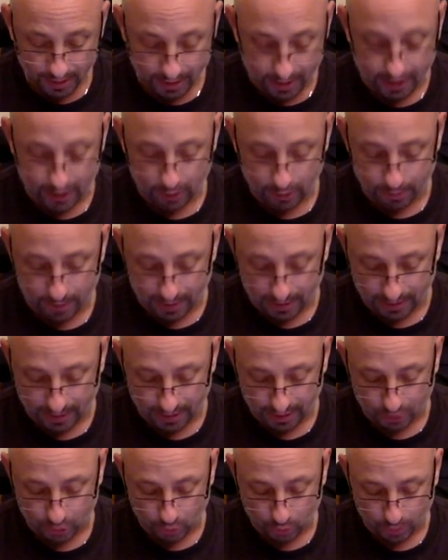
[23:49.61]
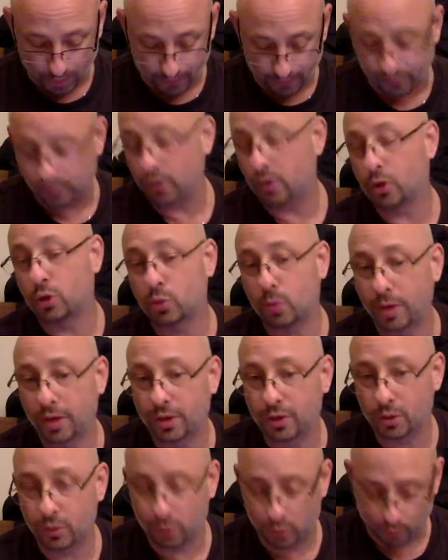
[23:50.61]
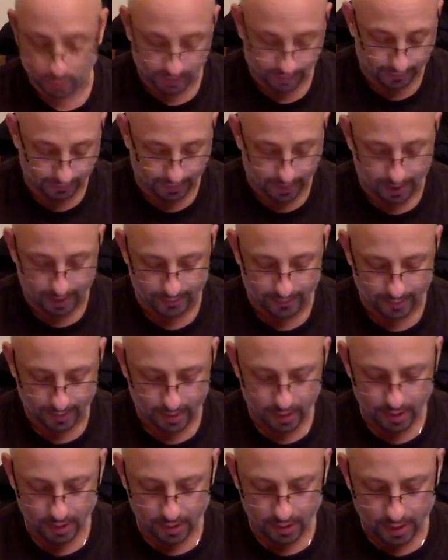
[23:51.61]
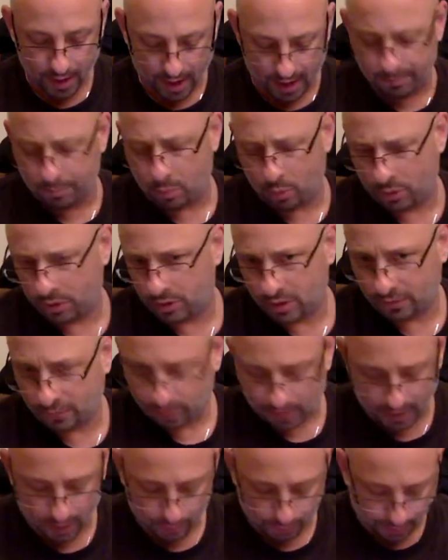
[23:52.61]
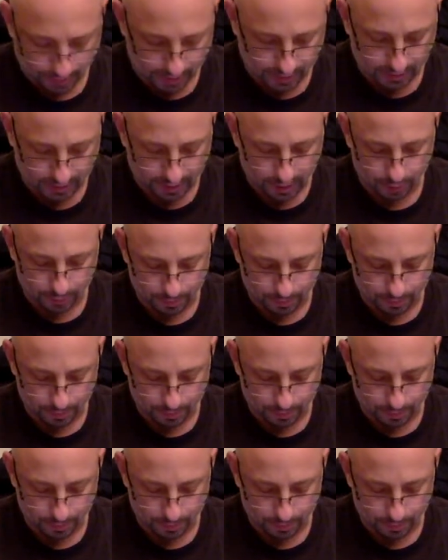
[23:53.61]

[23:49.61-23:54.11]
GearBest has for $22.25. I bought stuff from GearBest.